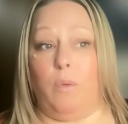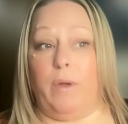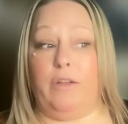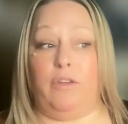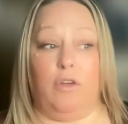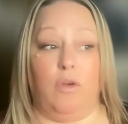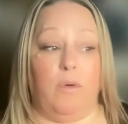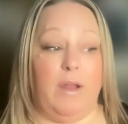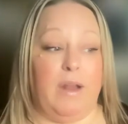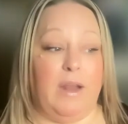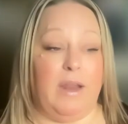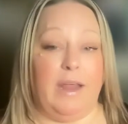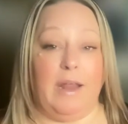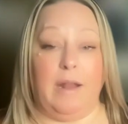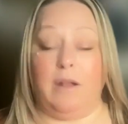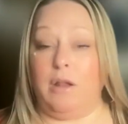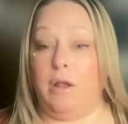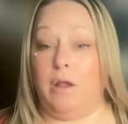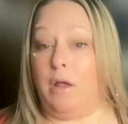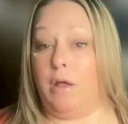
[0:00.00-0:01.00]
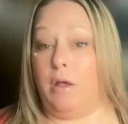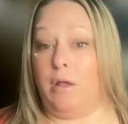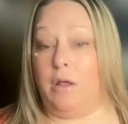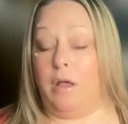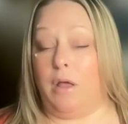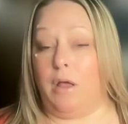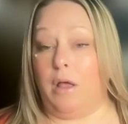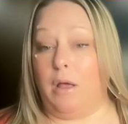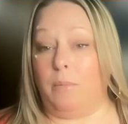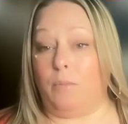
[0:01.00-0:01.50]
We do it in
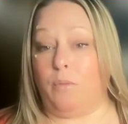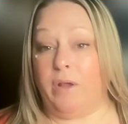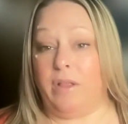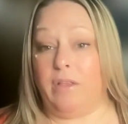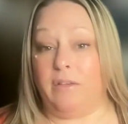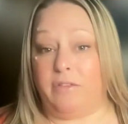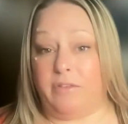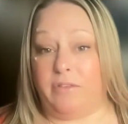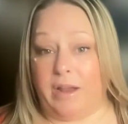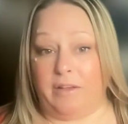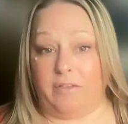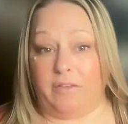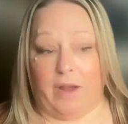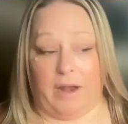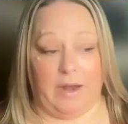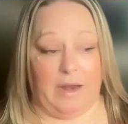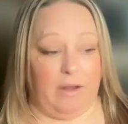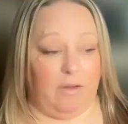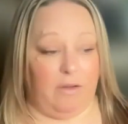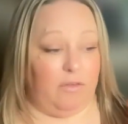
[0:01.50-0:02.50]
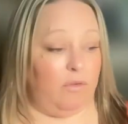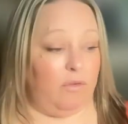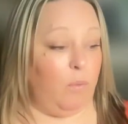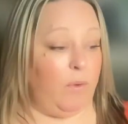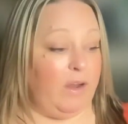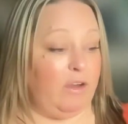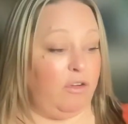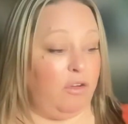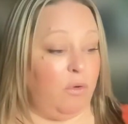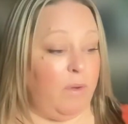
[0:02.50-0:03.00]
real estate signings.
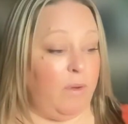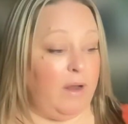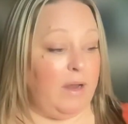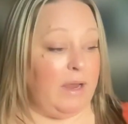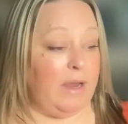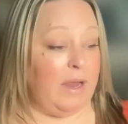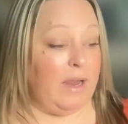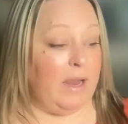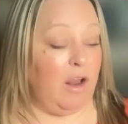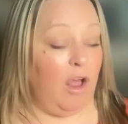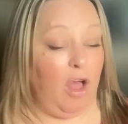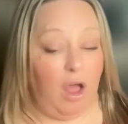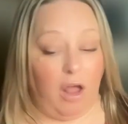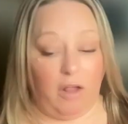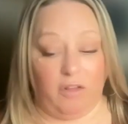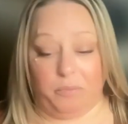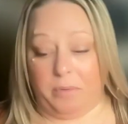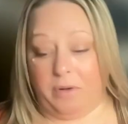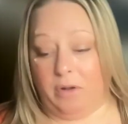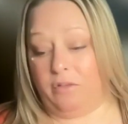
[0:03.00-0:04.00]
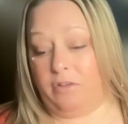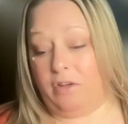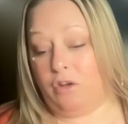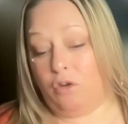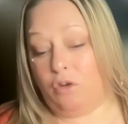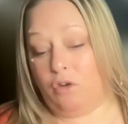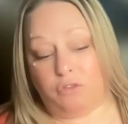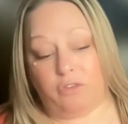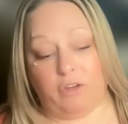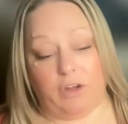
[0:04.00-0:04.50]
We do it in hospitals and
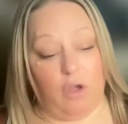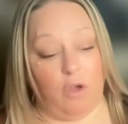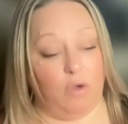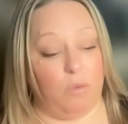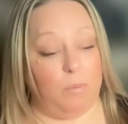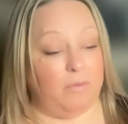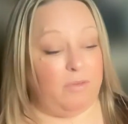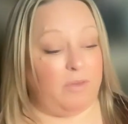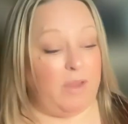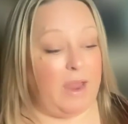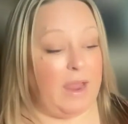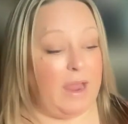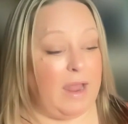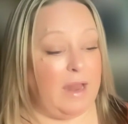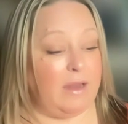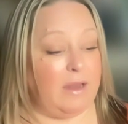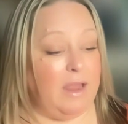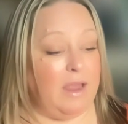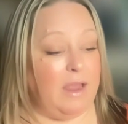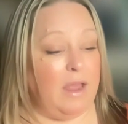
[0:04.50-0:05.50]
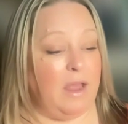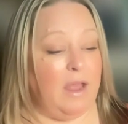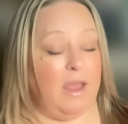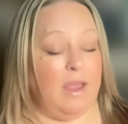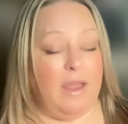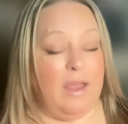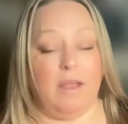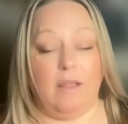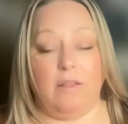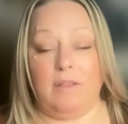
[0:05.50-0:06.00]
nursing homes, and
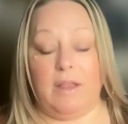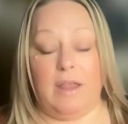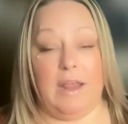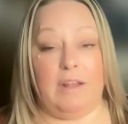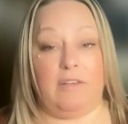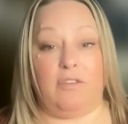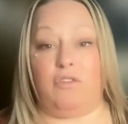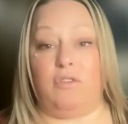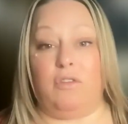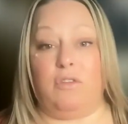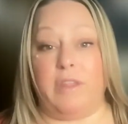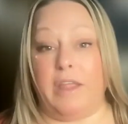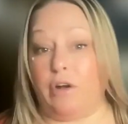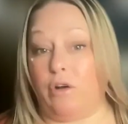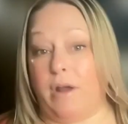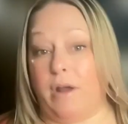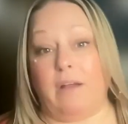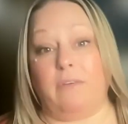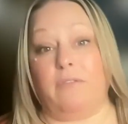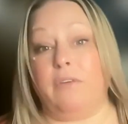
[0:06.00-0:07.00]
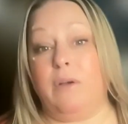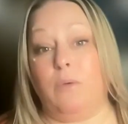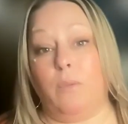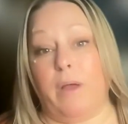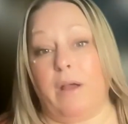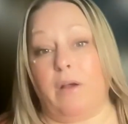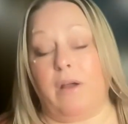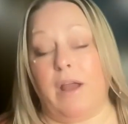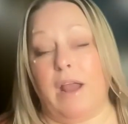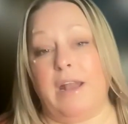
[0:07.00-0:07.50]
it's, they're
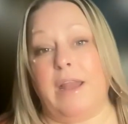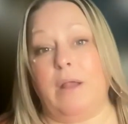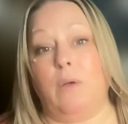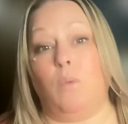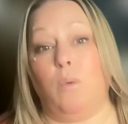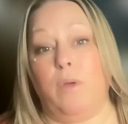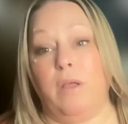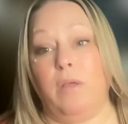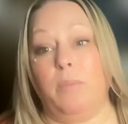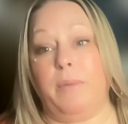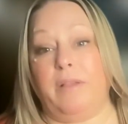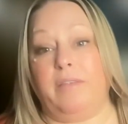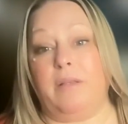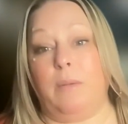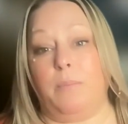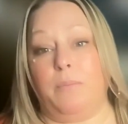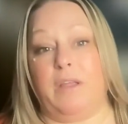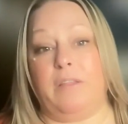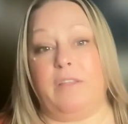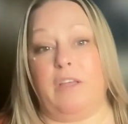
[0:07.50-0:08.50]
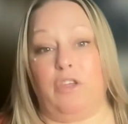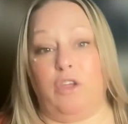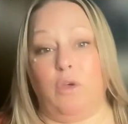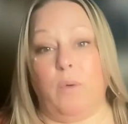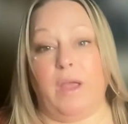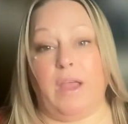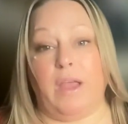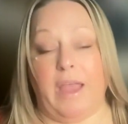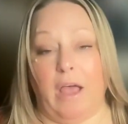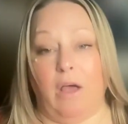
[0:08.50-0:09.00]
everywhere. And it will be something that you
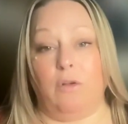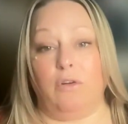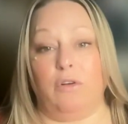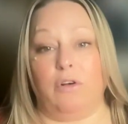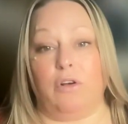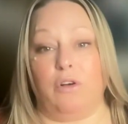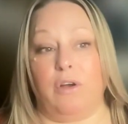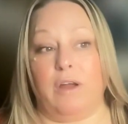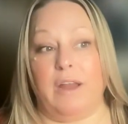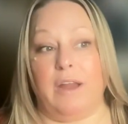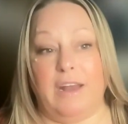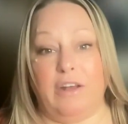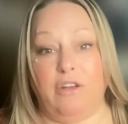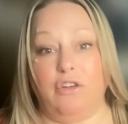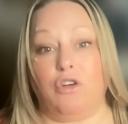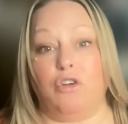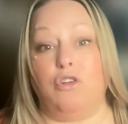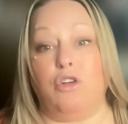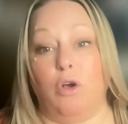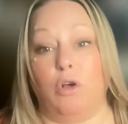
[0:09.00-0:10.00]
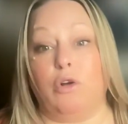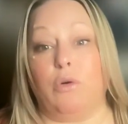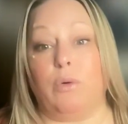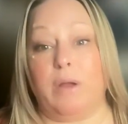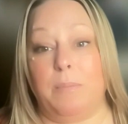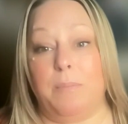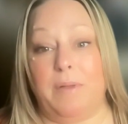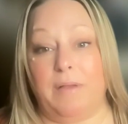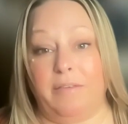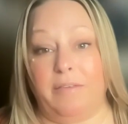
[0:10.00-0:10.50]
encounter in your
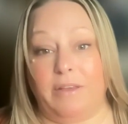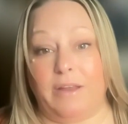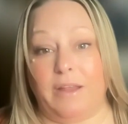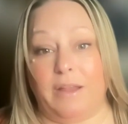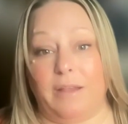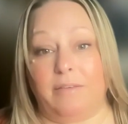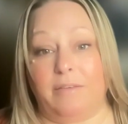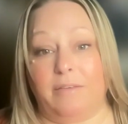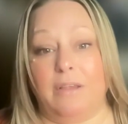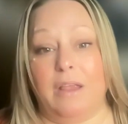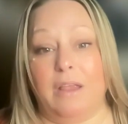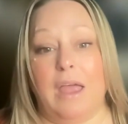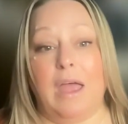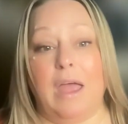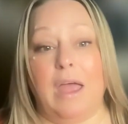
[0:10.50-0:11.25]
notary business.